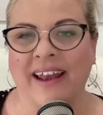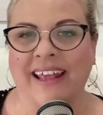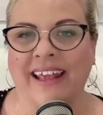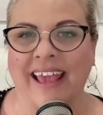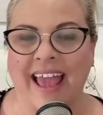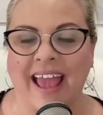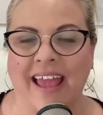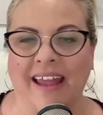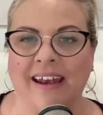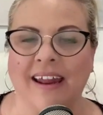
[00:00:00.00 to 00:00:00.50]
And
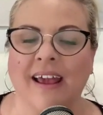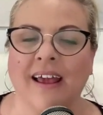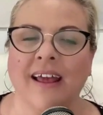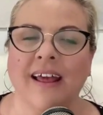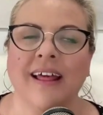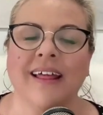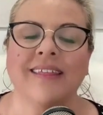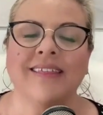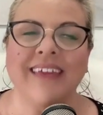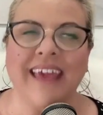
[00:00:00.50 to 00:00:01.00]
again,
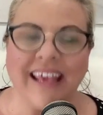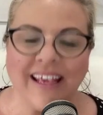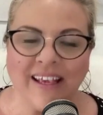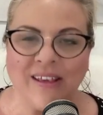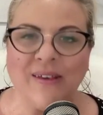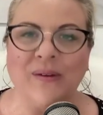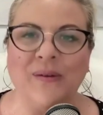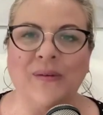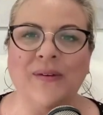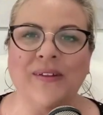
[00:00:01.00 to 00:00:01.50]

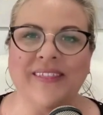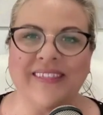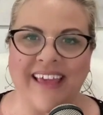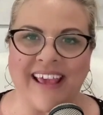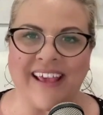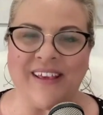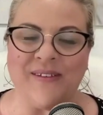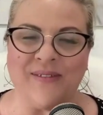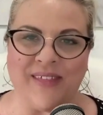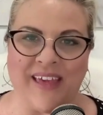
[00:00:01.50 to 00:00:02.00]
thank you,
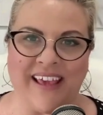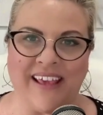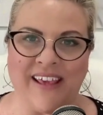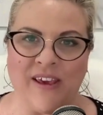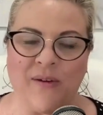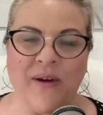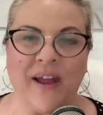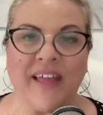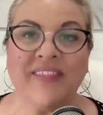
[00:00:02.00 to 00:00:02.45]
thank you, thank you.